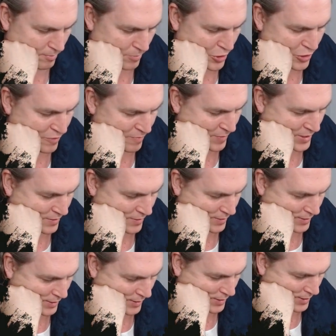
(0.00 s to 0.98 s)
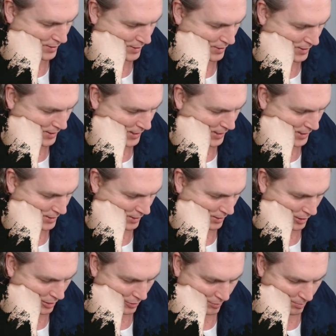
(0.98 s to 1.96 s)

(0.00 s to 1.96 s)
movement, and the lowest